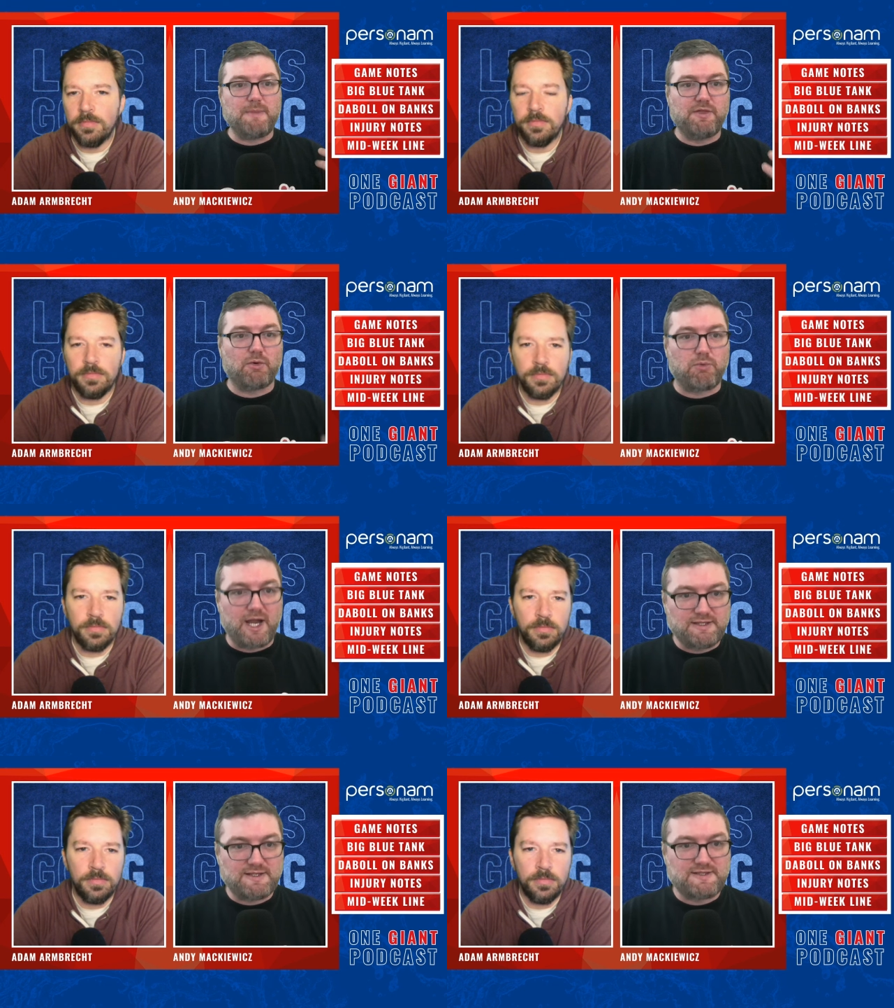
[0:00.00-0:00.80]
Speaker 1: the
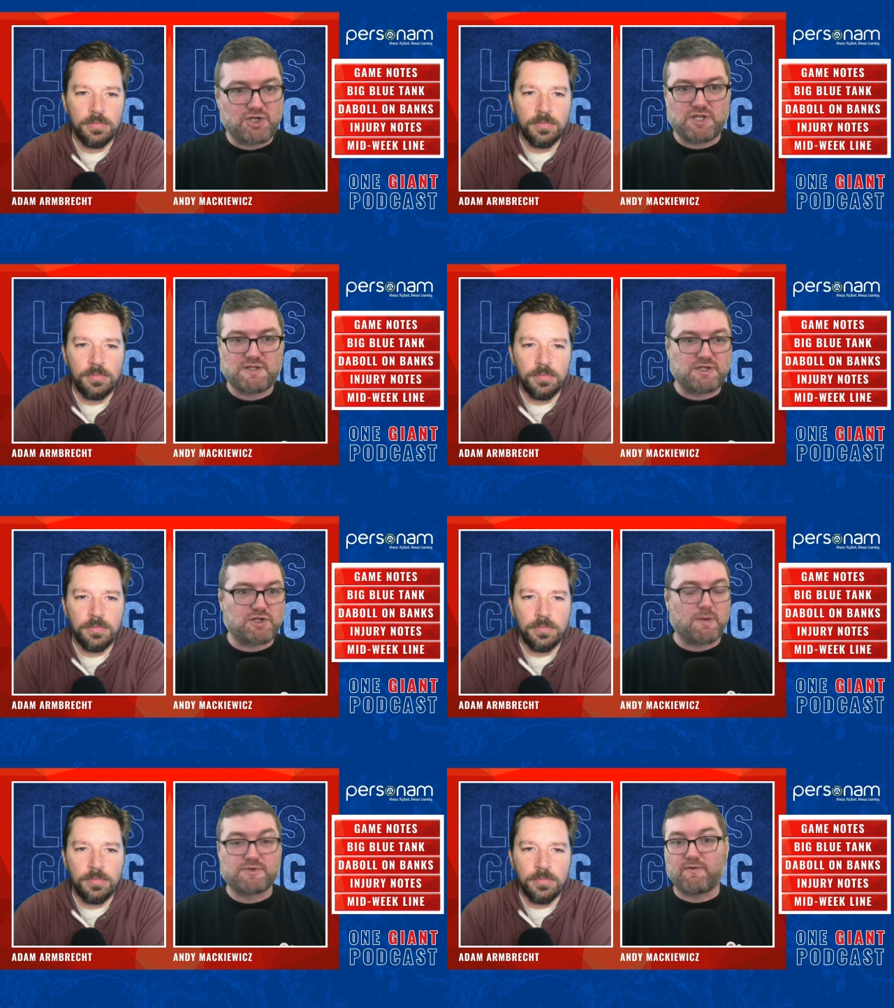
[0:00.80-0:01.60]
right decisions in
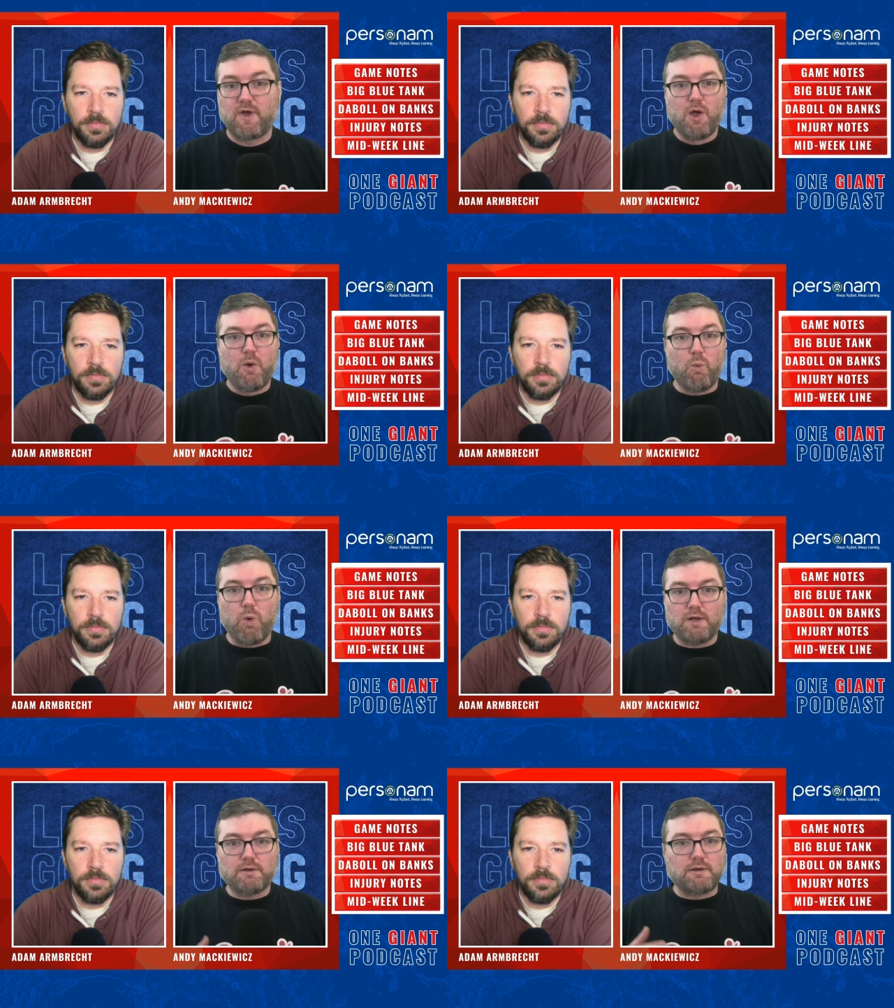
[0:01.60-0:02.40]
terms of
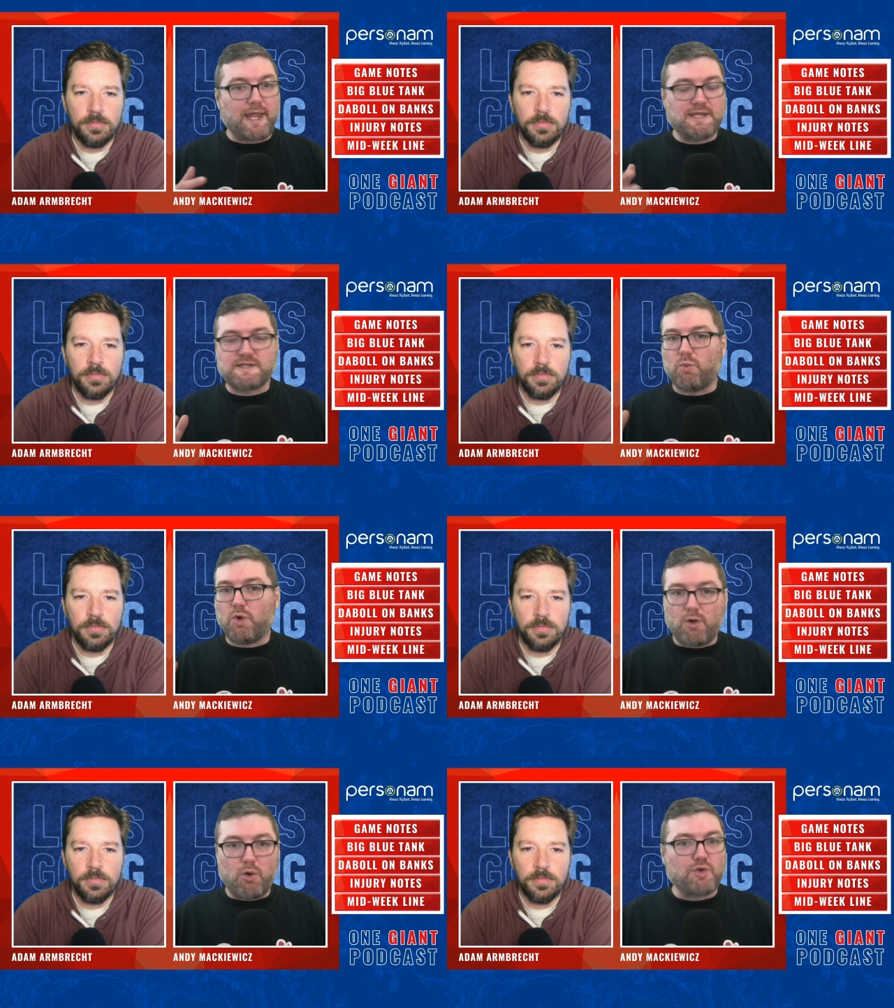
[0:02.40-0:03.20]
what lanes and
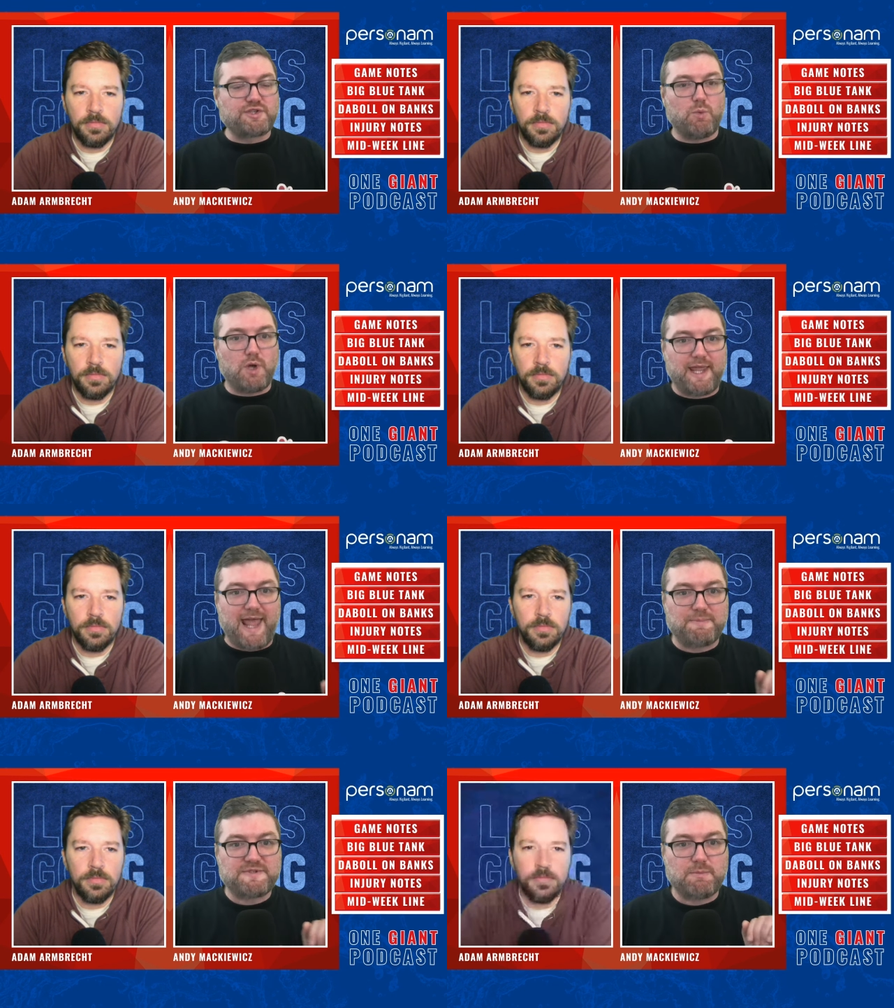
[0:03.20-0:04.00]
what holes and what
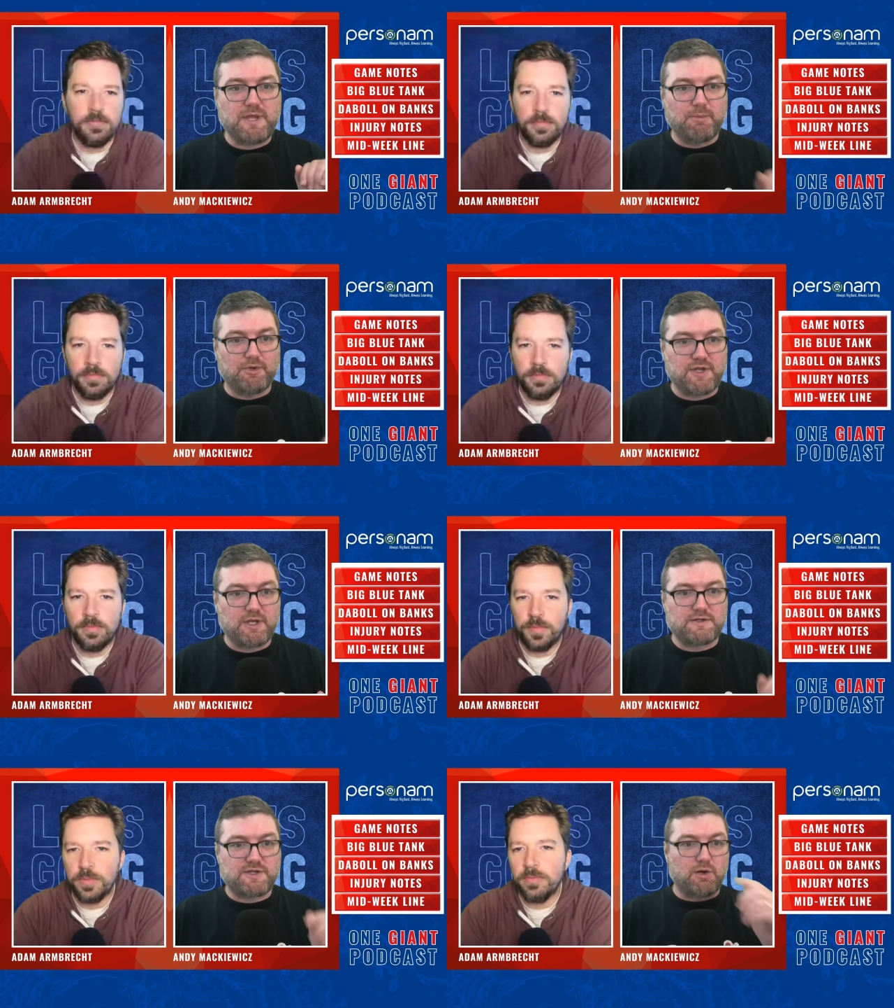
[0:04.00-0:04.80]
gaps to be able
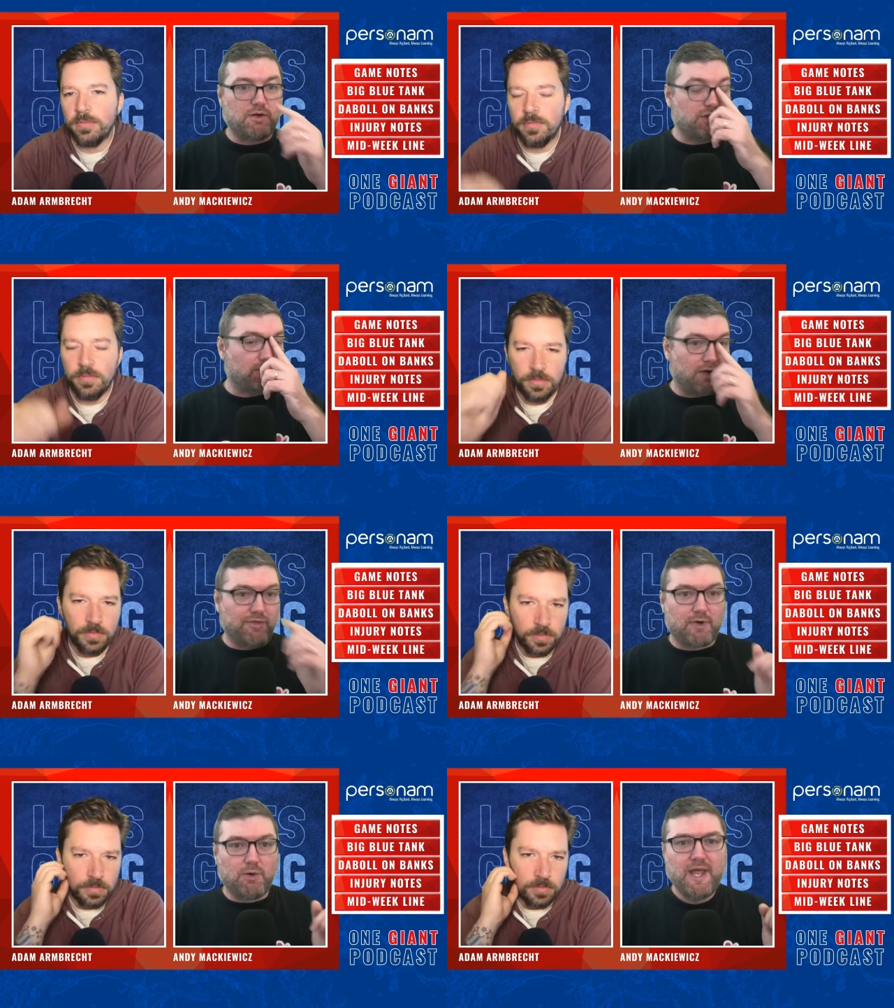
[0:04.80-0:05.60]
to run
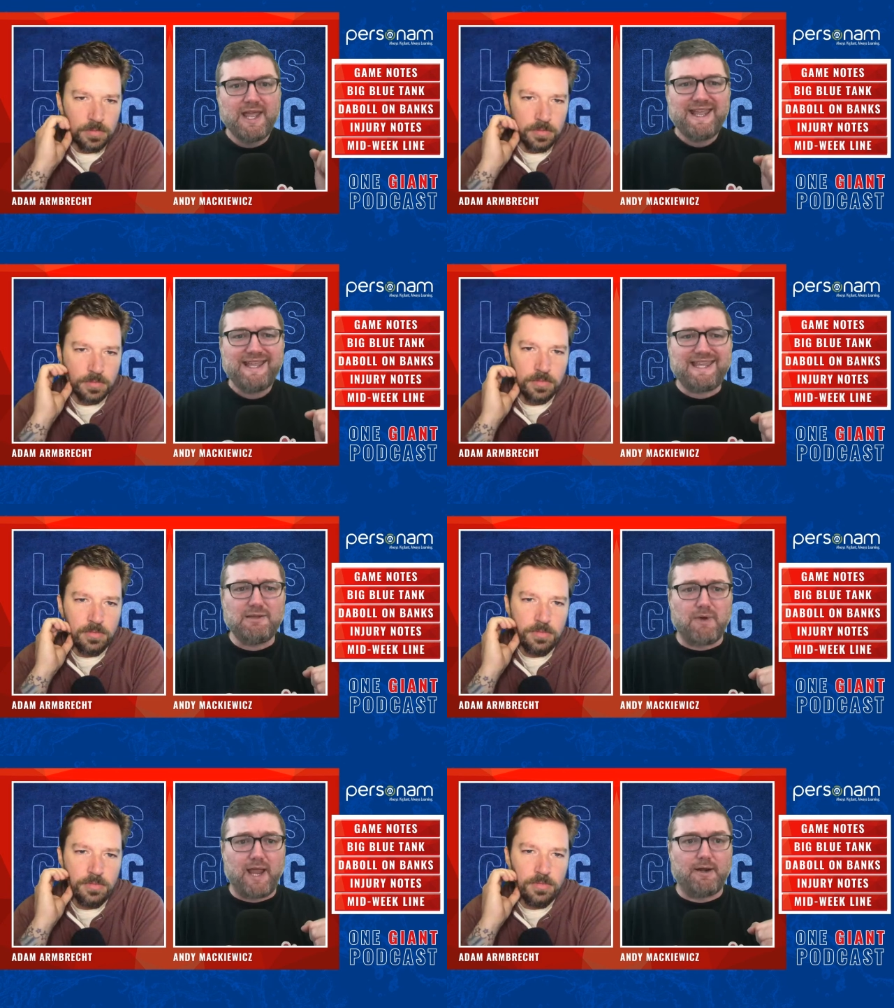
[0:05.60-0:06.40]
through. He
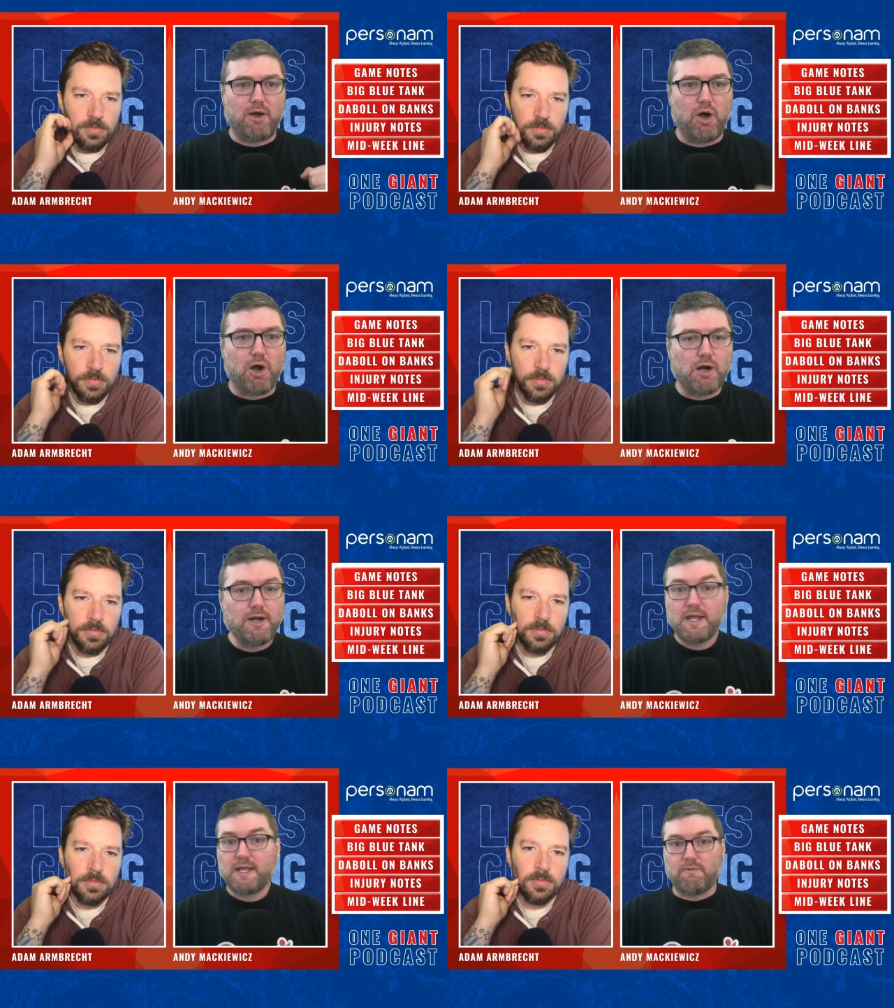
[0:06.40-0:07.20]
ran
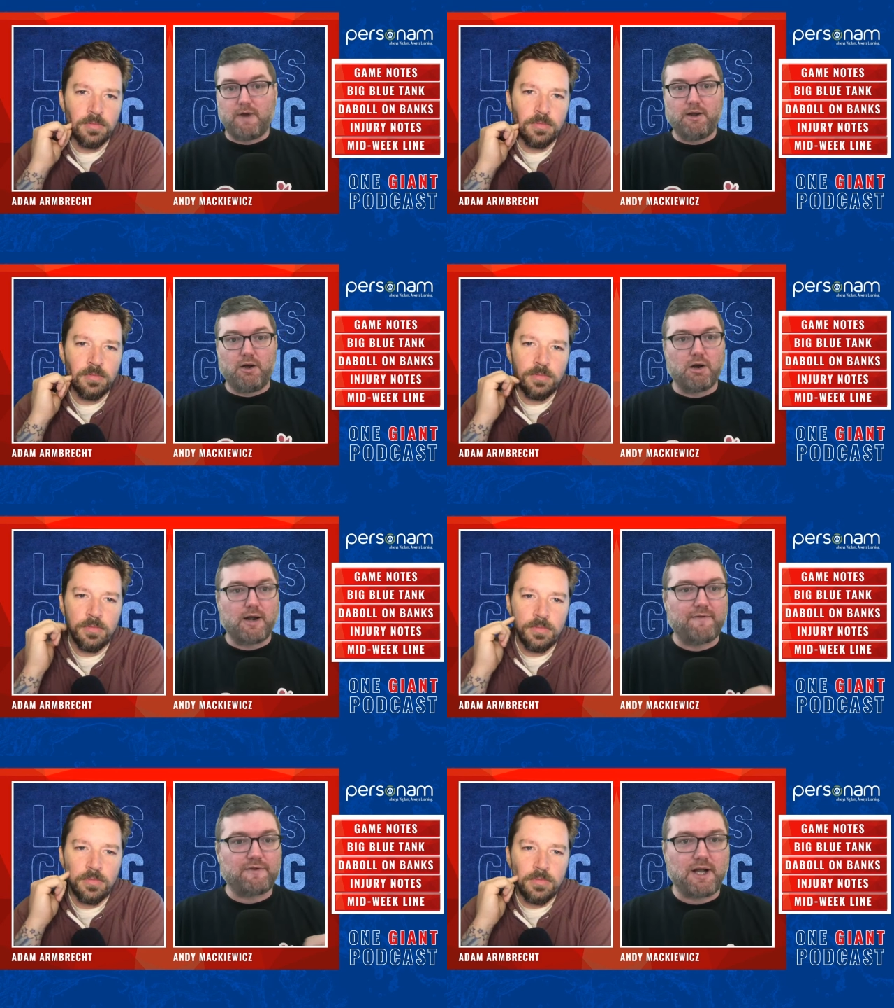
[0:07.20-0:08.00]
hard. He ran hard
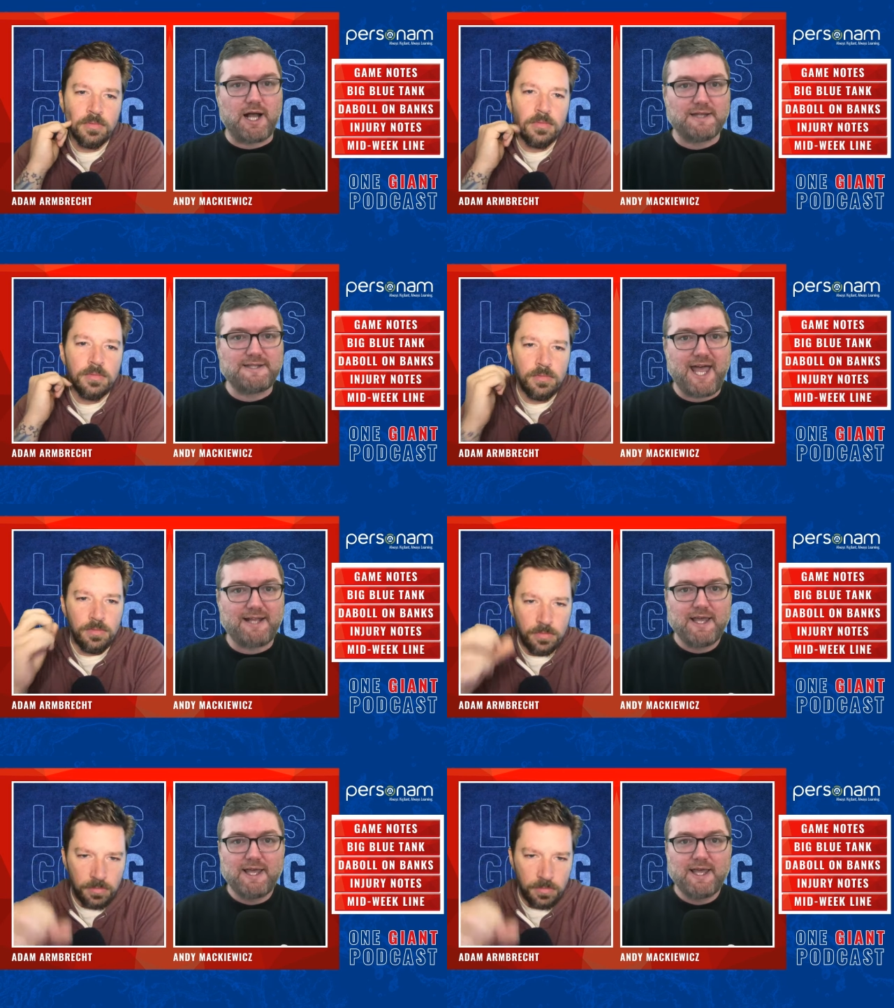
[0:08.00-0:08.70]
after contact.